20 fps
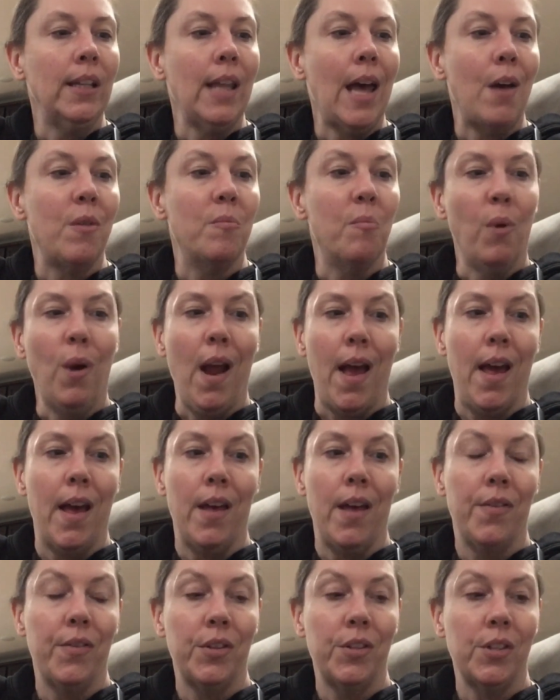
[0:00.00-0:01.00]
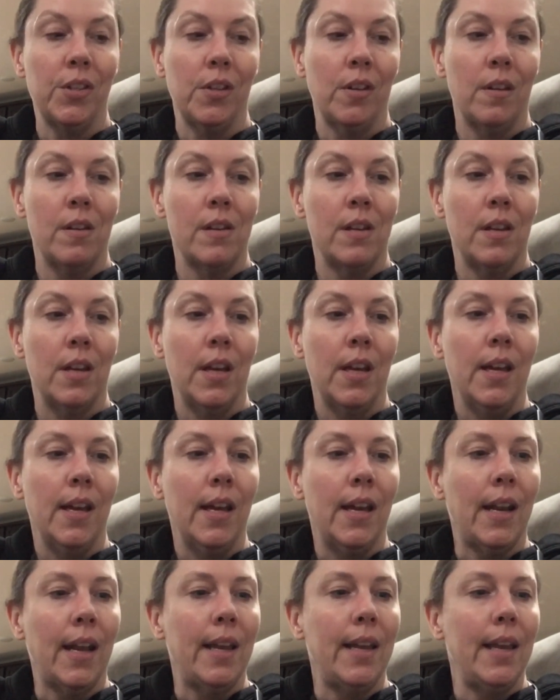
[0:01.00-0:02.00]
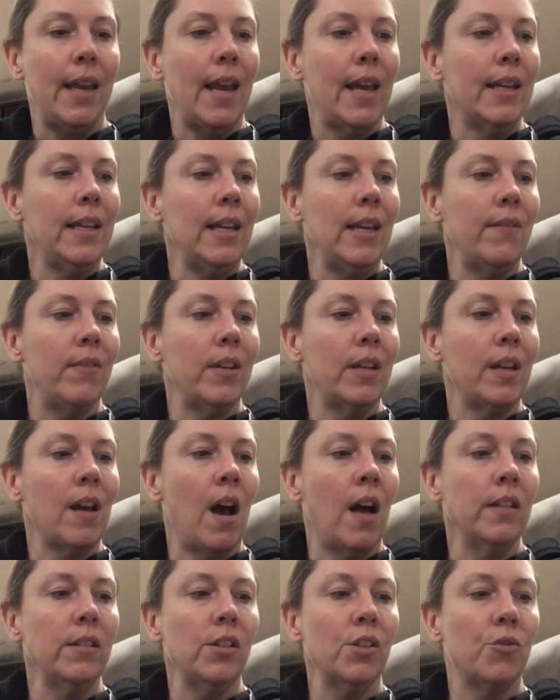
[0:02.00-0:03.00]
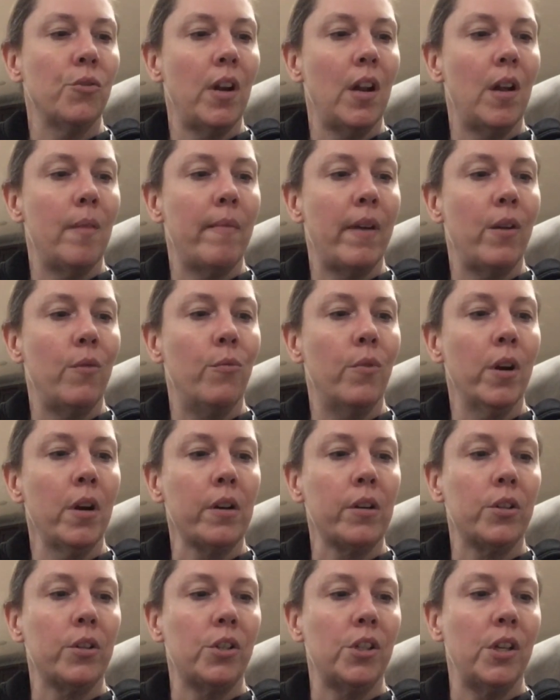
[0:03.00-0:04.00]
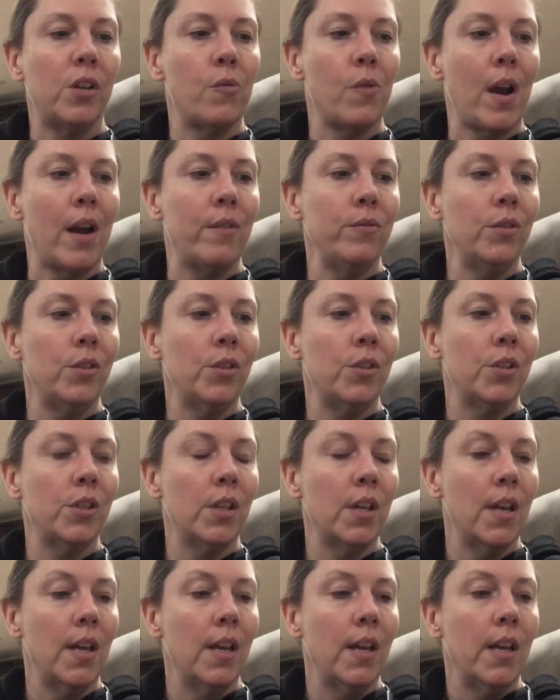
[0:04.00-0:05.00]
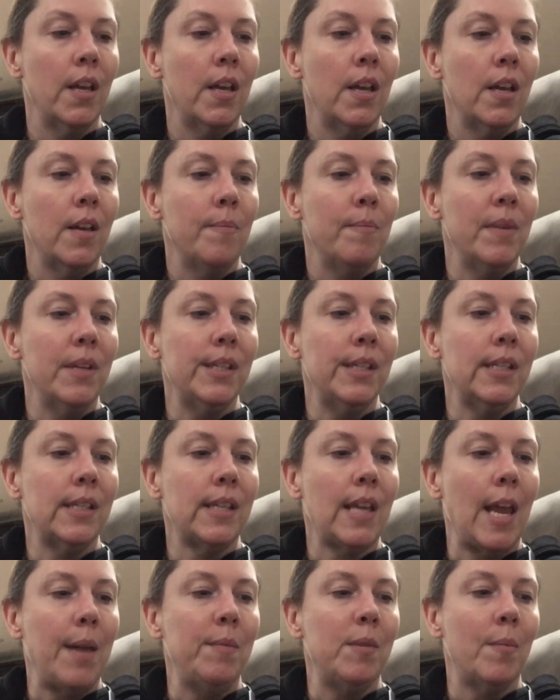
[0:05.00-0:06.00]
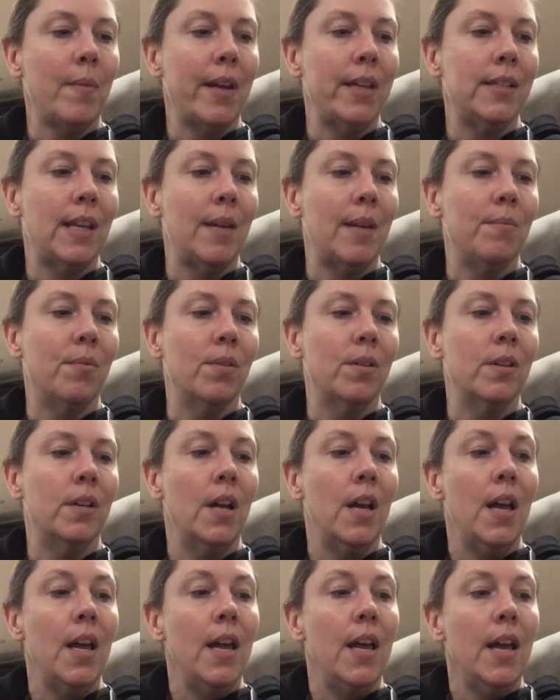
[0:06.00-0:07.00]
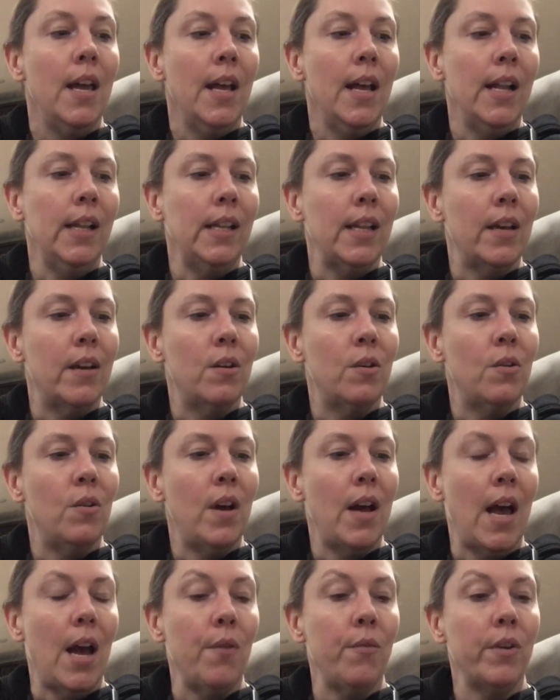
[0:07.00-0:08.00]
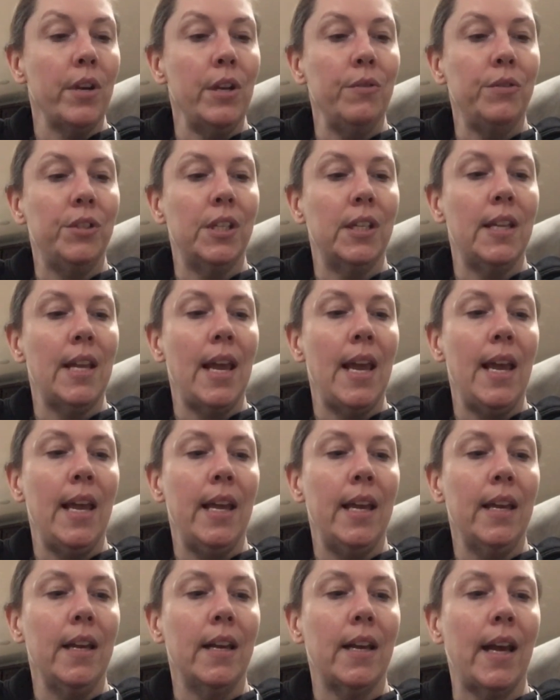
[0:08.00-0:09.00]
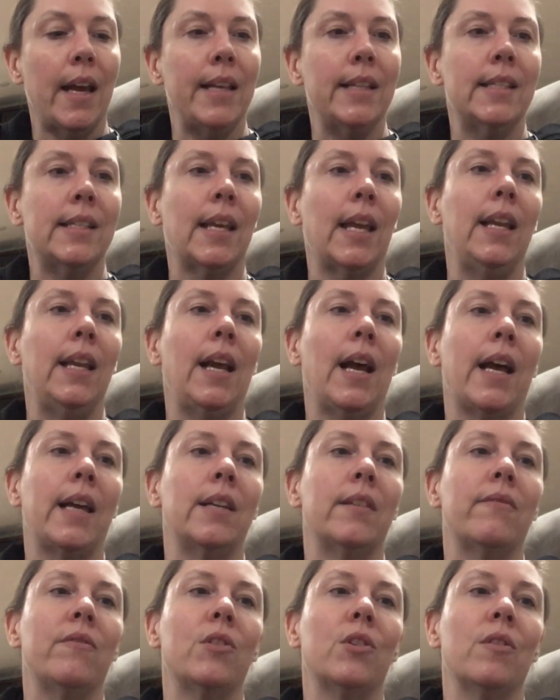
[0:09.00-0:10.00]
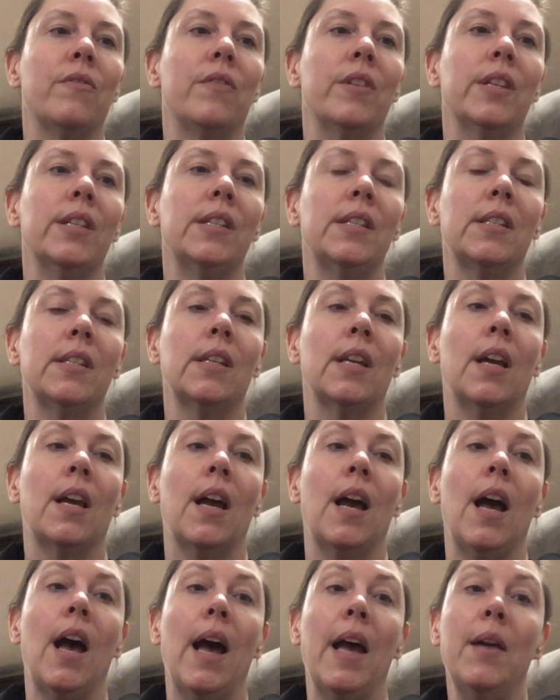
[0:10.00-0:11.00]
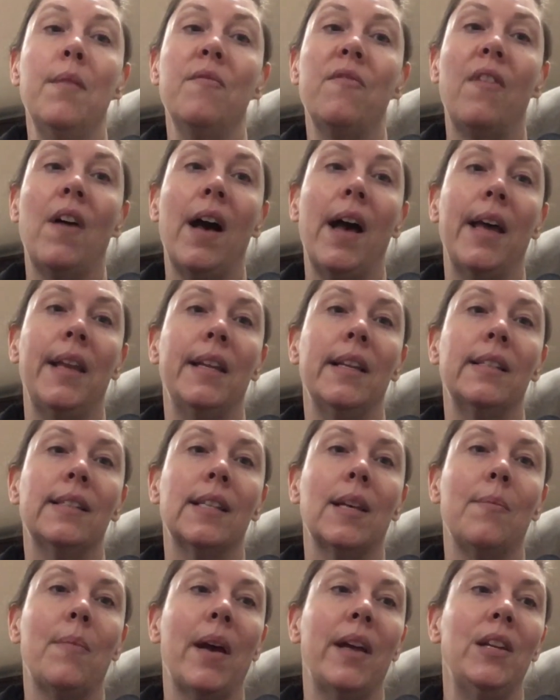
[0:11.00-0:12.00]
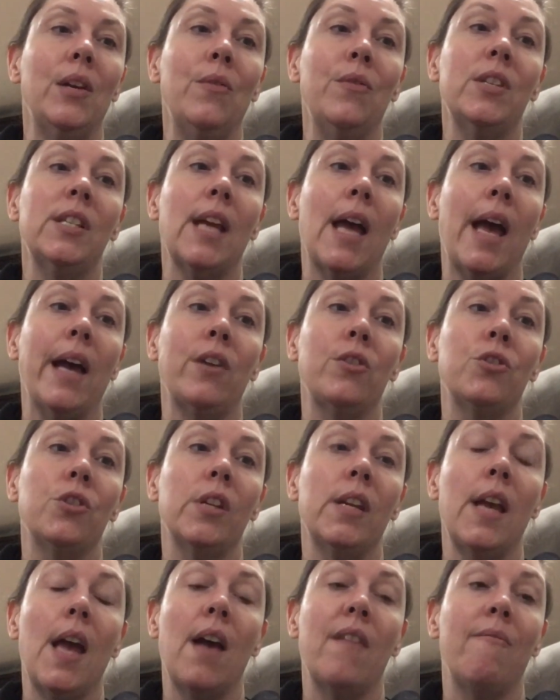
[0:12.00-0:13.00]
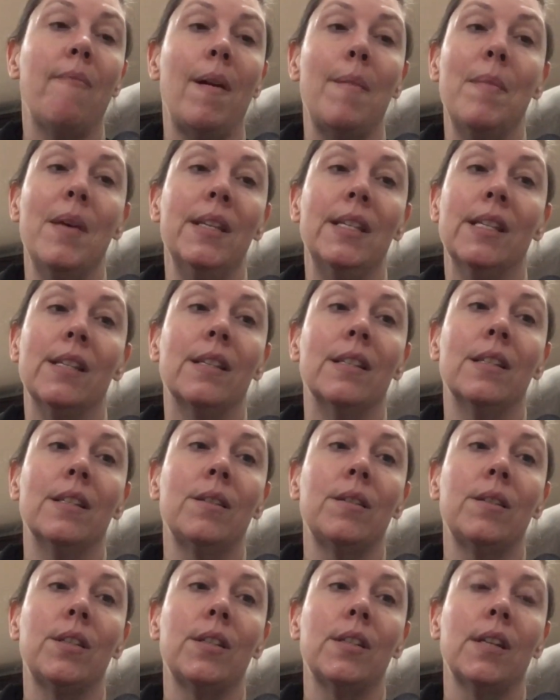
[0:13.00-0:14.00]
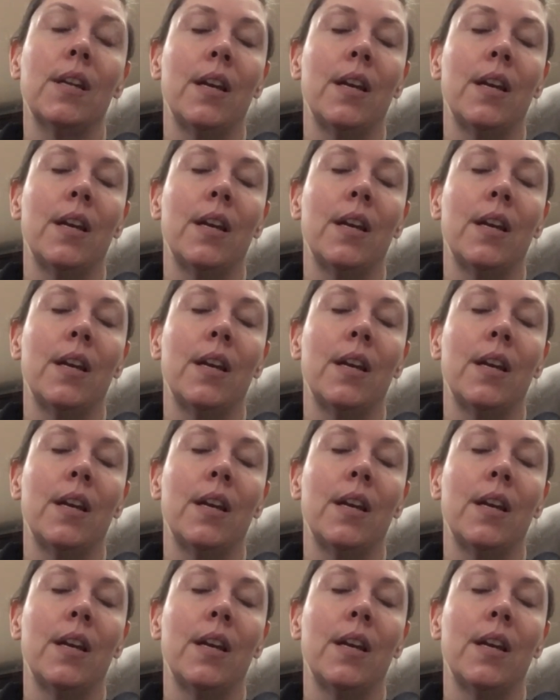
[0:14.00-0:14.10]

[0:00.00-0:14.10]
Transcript: loud breaths. And I can't even concentrate on my work, she grouched. Mrs. came to my table. Hello, how are you today? I said, kind of nervous. I am fine, except I don't actually have my mittens.